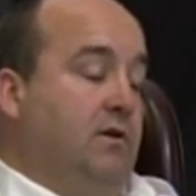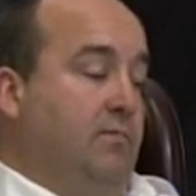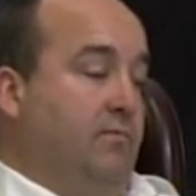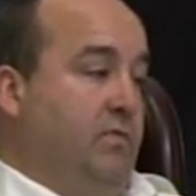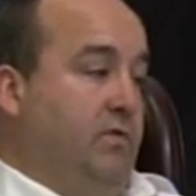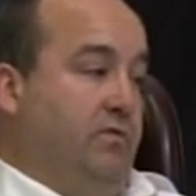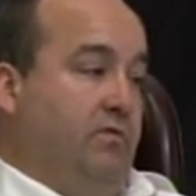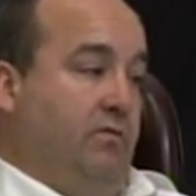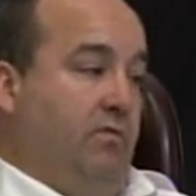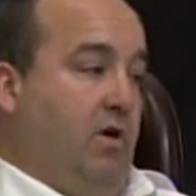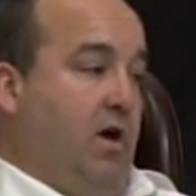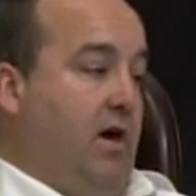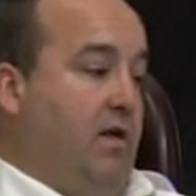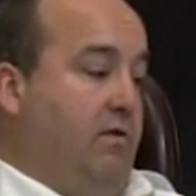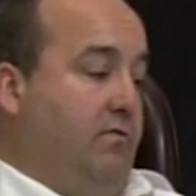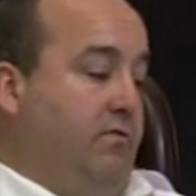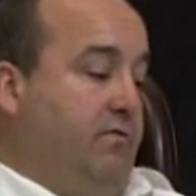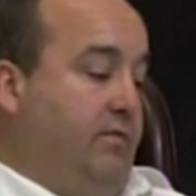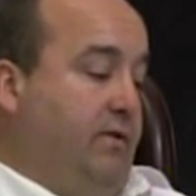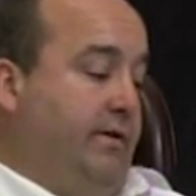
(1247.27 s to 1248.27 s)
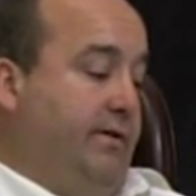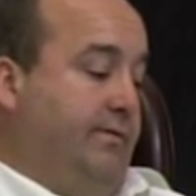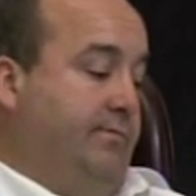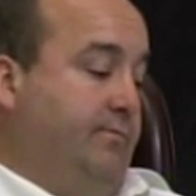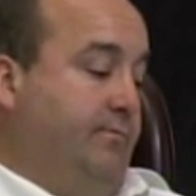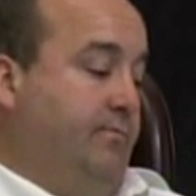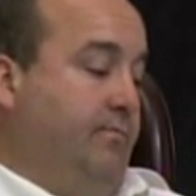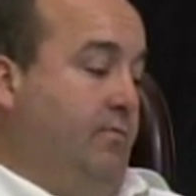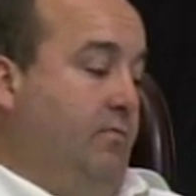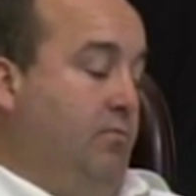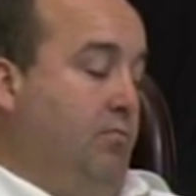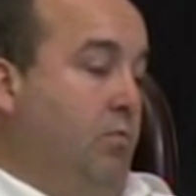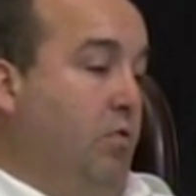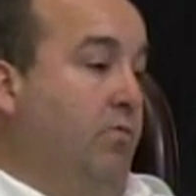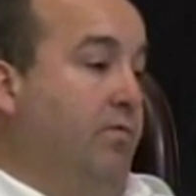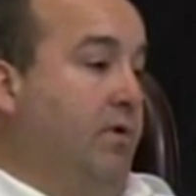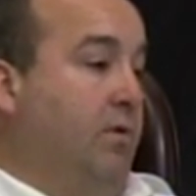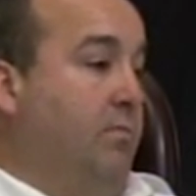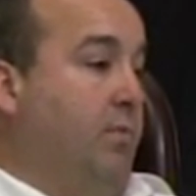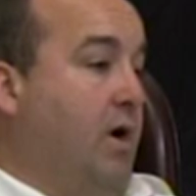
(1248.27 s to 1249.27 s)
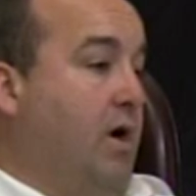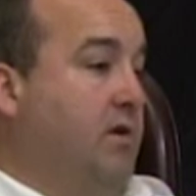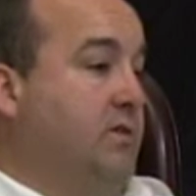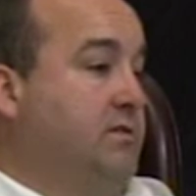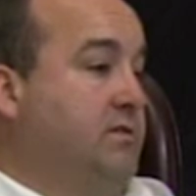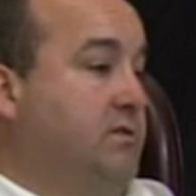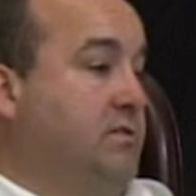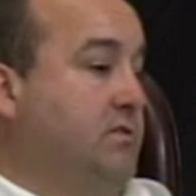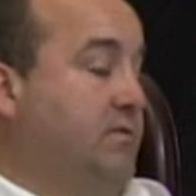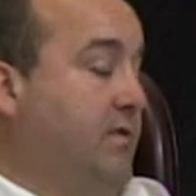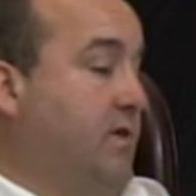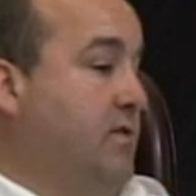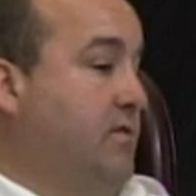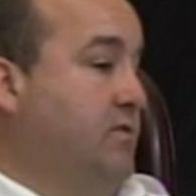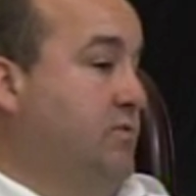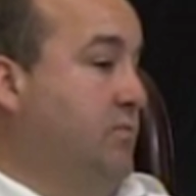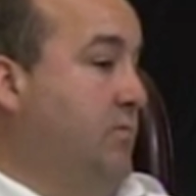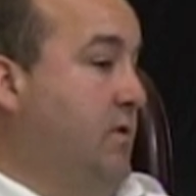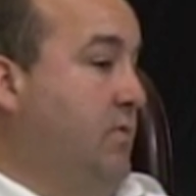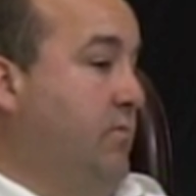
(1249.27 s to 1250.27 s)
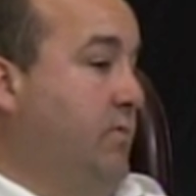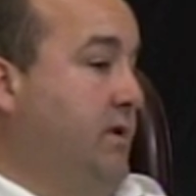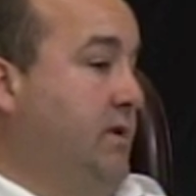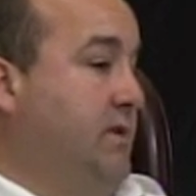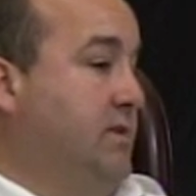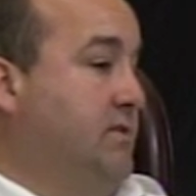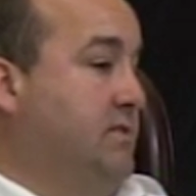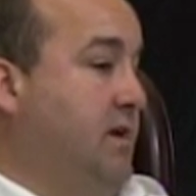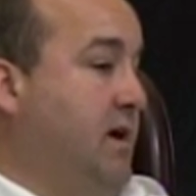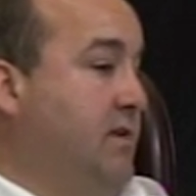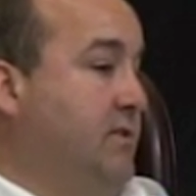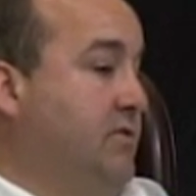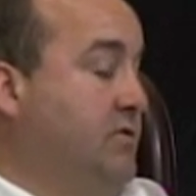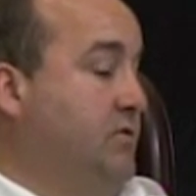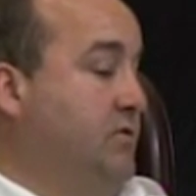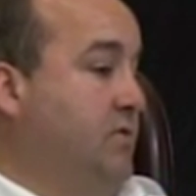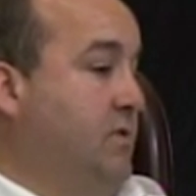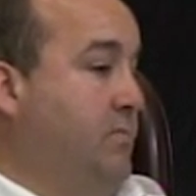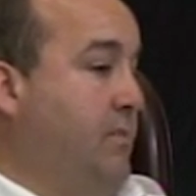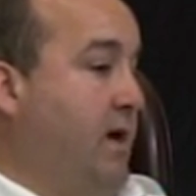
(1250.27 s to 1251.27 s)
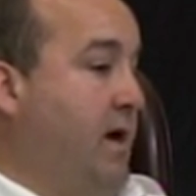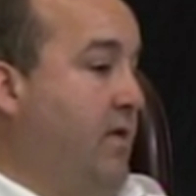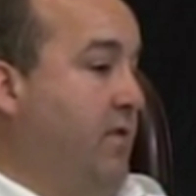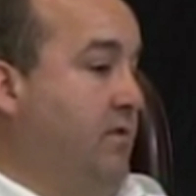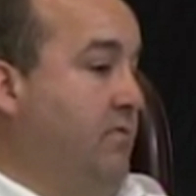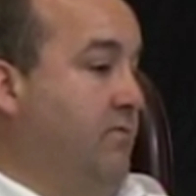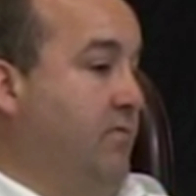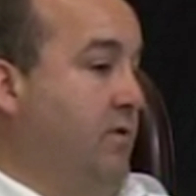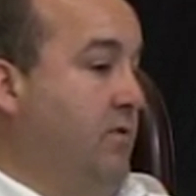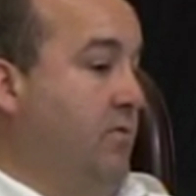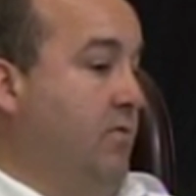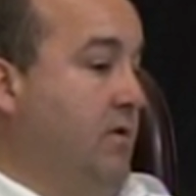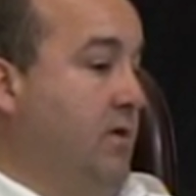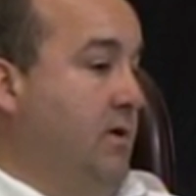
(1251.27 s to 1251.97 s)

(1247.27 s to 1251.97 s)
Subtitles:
There's a lot of moving parts as far as when we decide to do the ballot vote.